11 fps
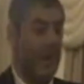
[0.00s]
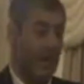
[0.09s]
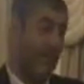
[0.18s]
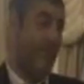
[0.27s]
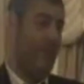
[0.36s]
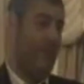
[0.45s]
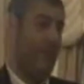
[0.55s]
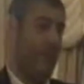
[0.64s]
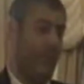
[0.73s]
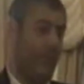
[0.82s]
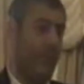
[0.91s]
Obviously,
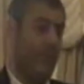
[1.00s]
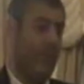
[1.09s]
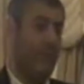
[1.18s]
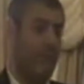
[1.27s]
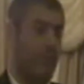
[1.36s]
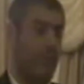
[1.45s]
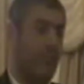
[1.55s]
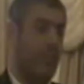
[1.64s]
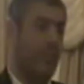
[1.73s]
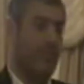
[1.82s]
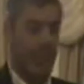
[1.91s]
a person wouldn't
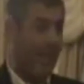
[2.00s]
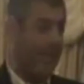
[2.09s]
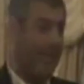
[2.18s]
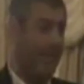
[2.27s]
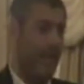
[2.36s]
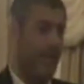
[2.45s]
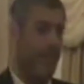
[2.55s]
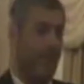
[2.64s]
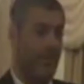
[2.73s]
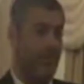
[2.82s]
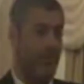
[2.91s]
do
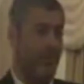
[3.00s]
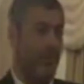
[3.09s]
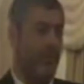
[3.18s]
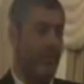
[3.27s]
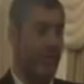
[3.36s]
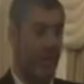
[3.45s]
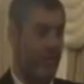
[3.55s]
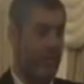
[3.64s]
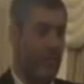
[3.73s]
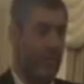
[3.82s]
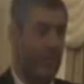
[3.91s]
99% of the things he
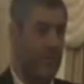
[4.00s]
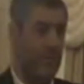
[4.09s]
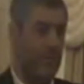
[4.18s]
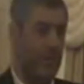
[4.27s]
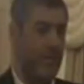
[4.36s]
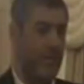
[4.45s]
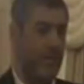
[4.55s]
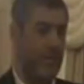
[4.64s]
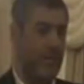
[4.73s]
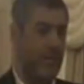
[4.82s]
does, he wouldn't do, right?